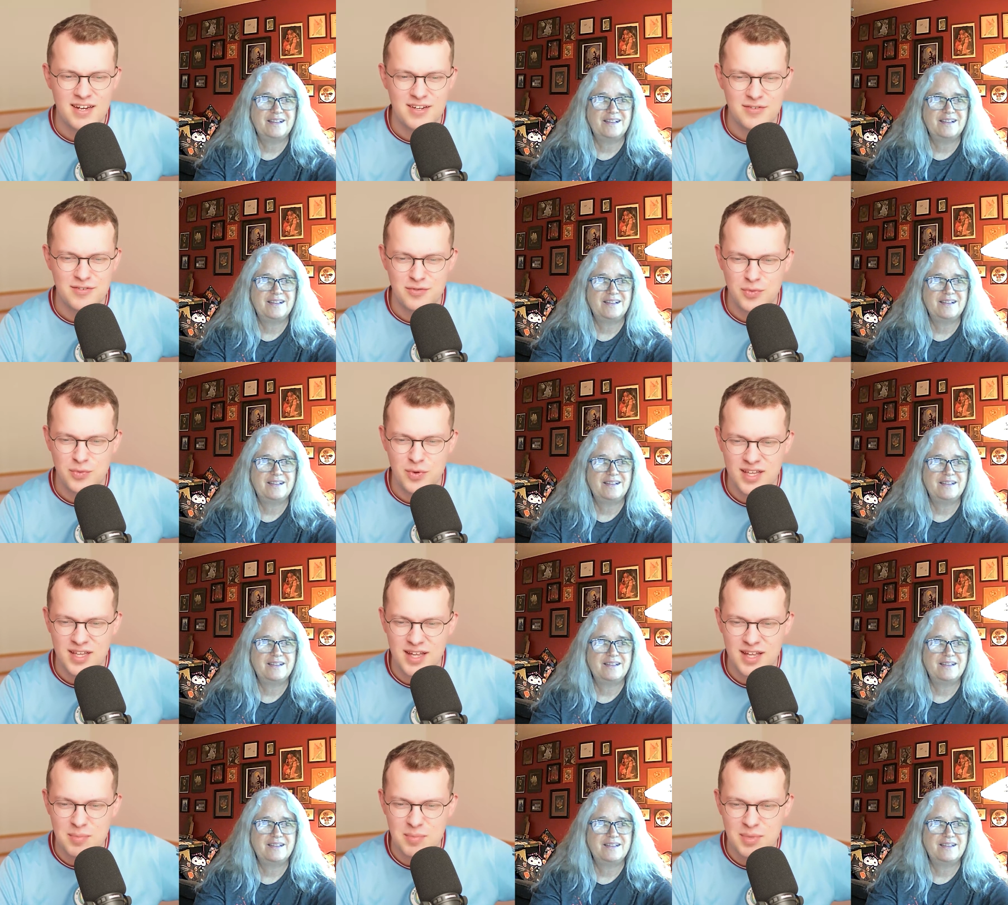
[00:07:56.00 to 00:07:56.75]
Speaker 1: of
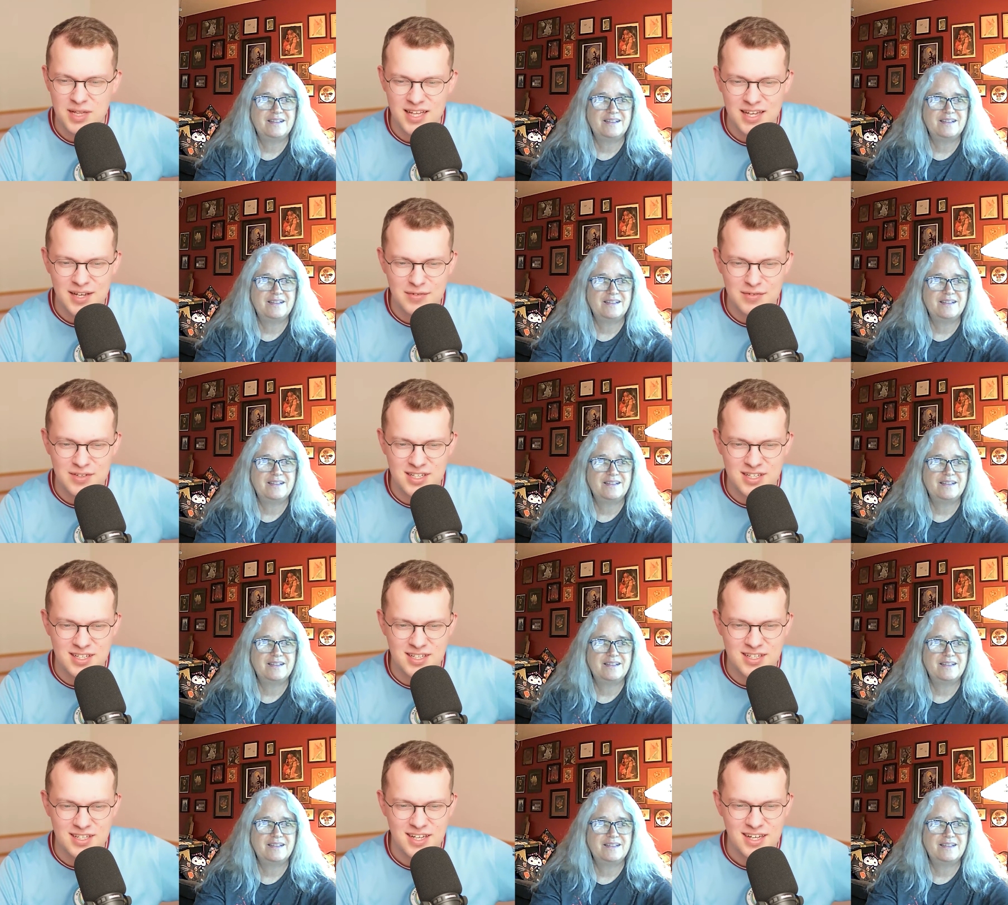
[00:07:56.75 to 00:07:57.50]
what they believed
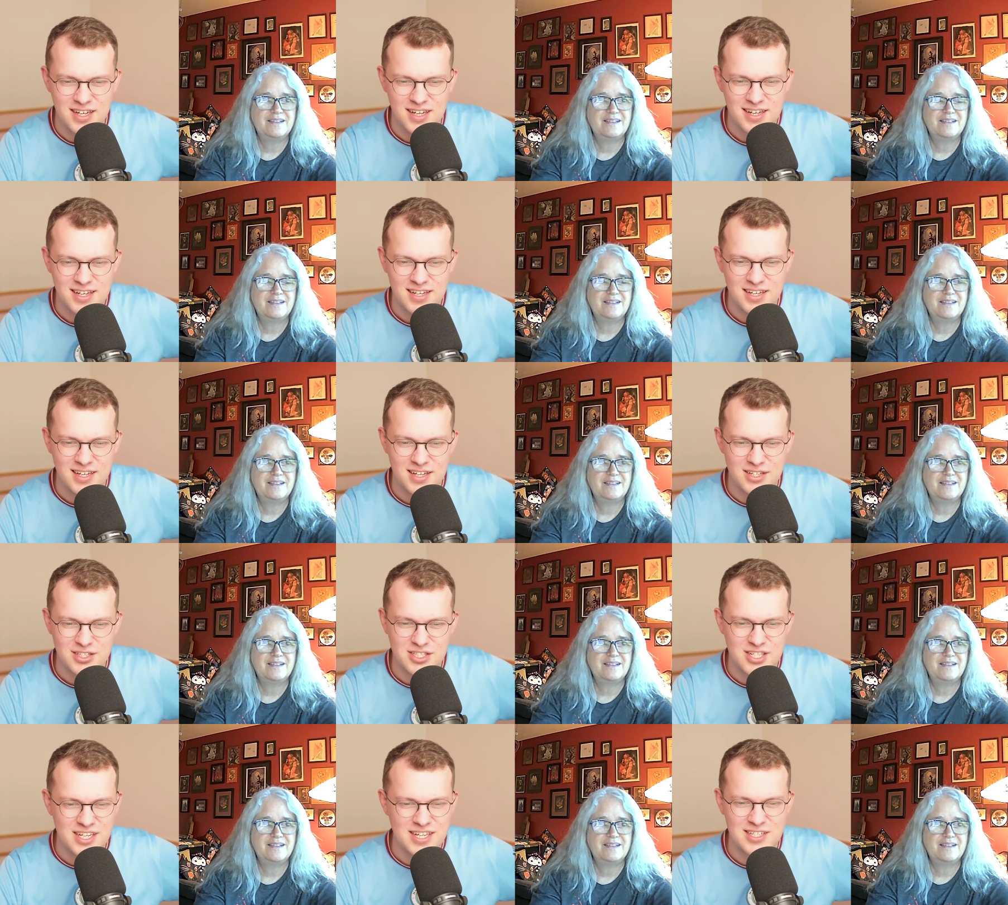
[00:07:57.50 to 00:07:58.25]
a, a
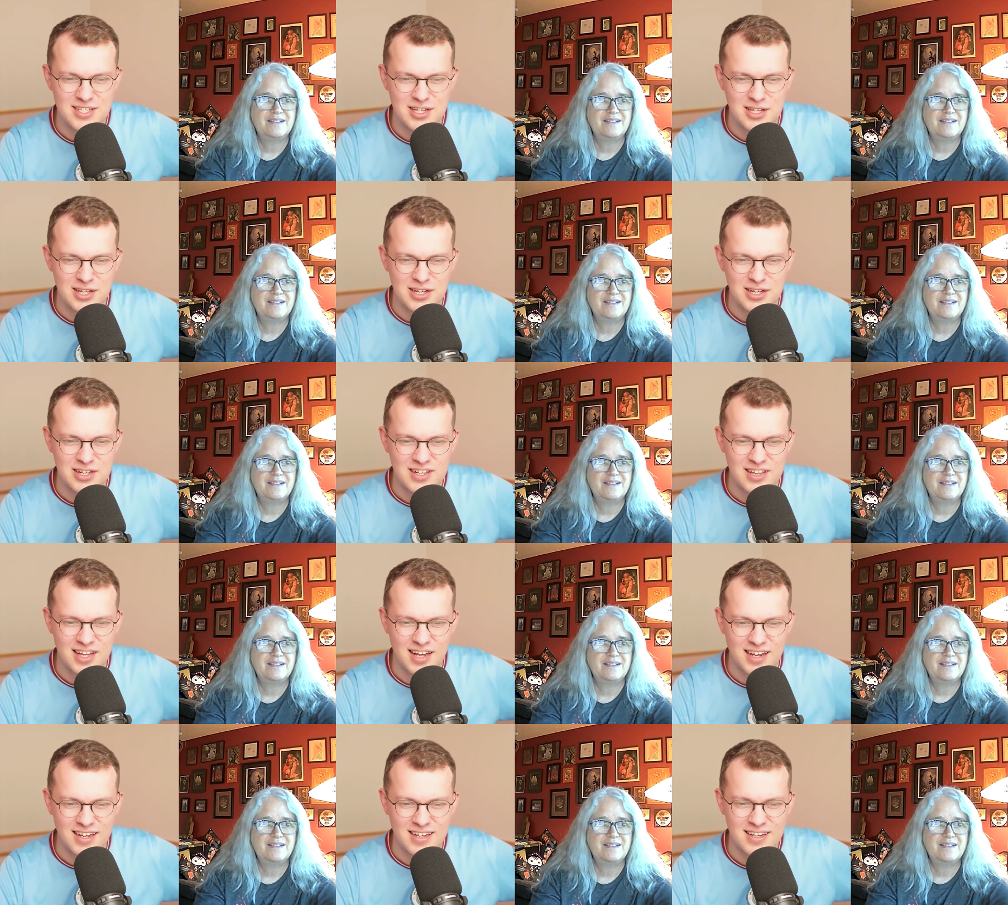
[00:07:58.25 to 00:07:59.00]
Sidhe to look
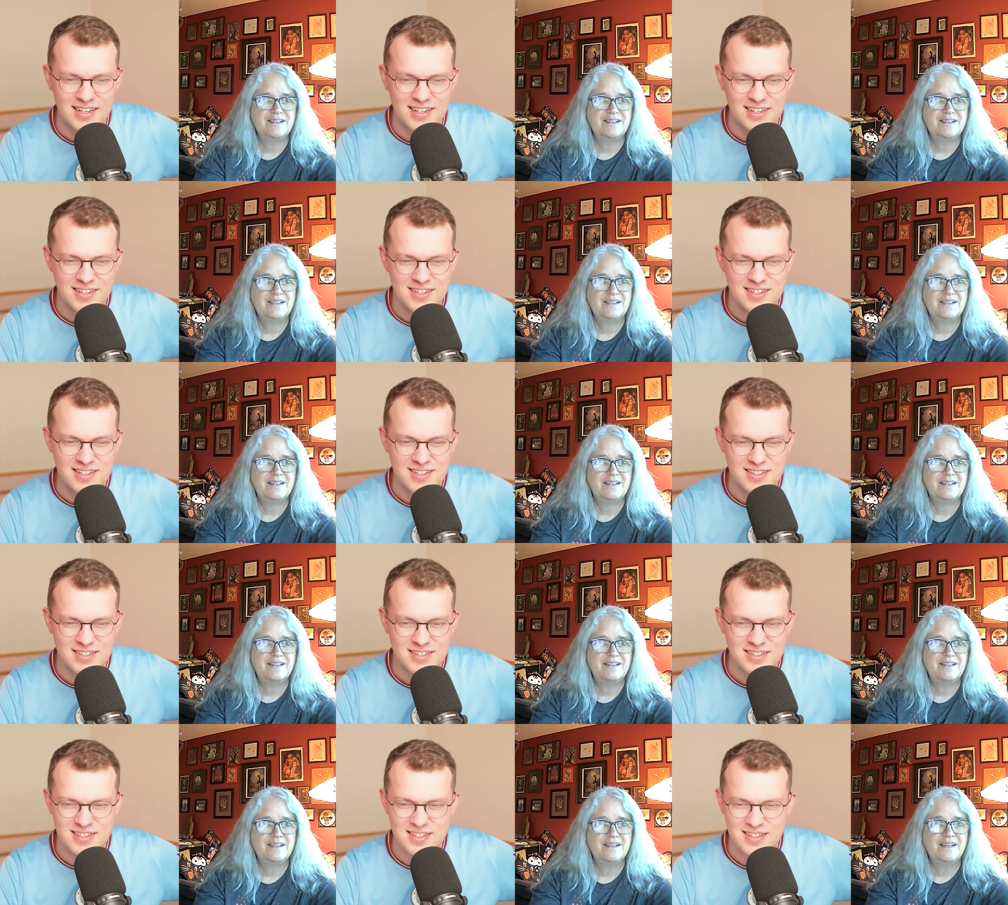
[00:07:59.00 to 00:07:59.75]
like?
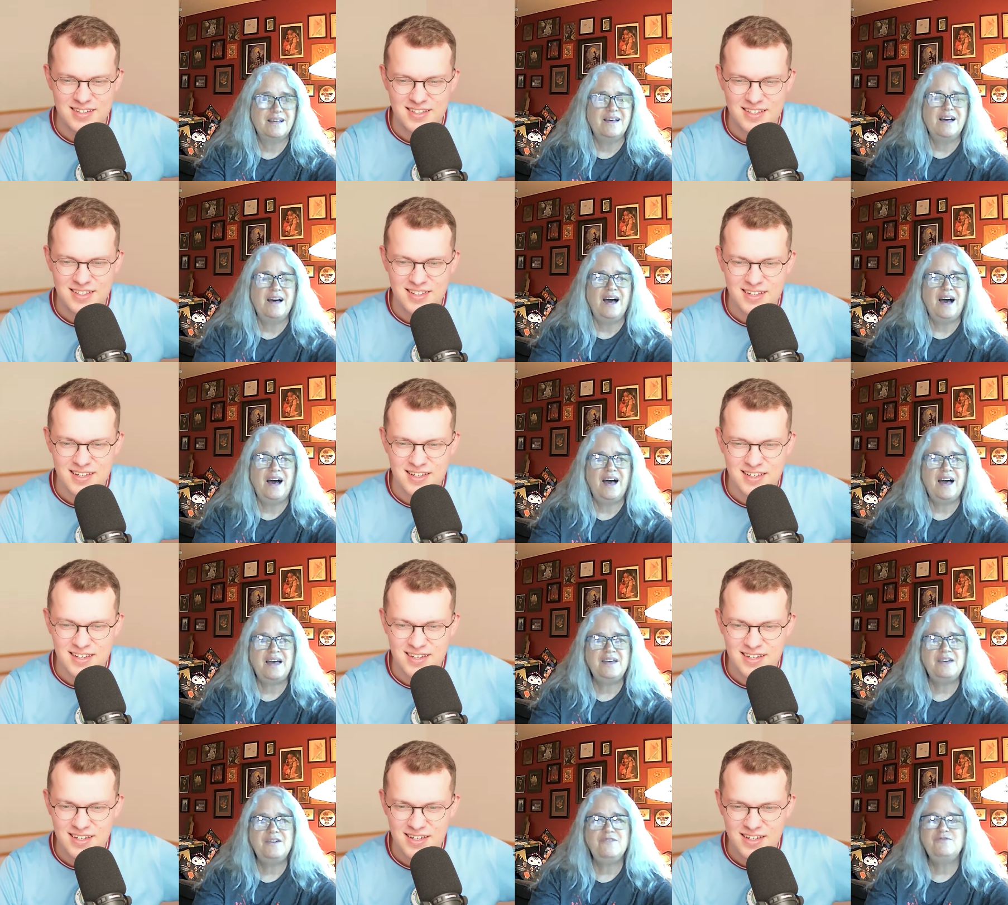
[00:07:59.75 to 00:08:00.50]

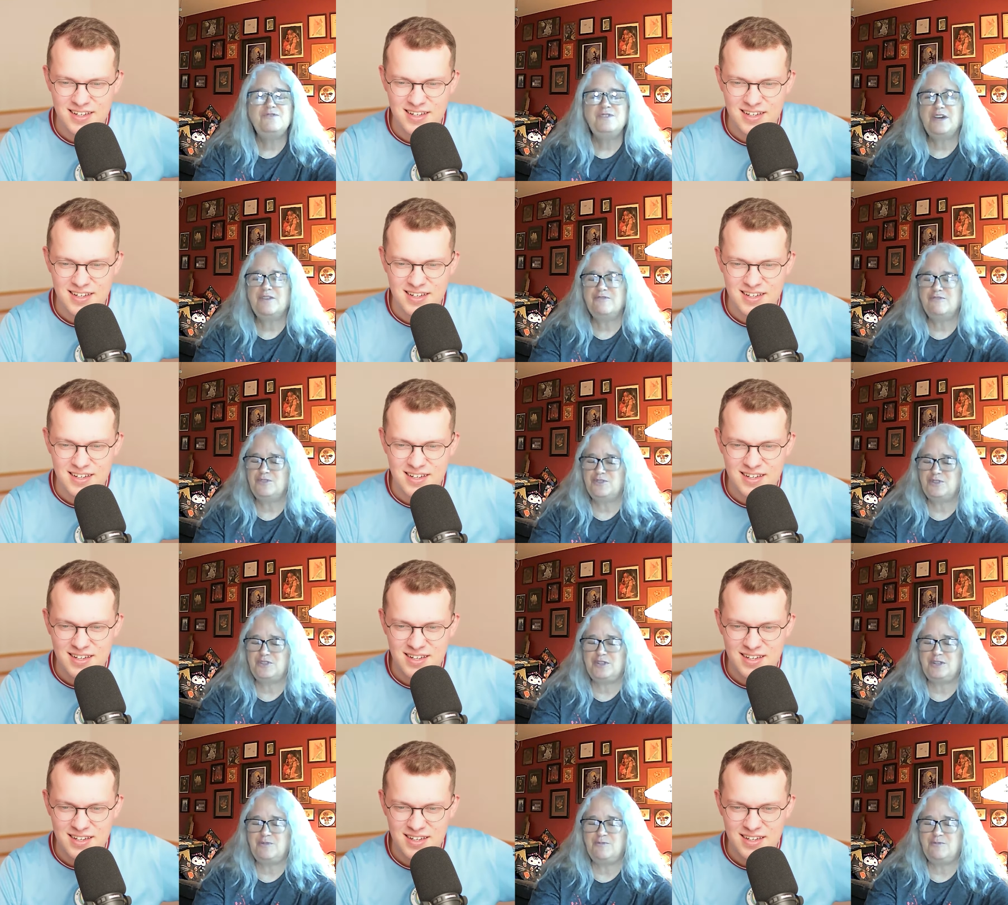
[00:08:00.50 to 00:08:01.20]
Speaker 2: I have never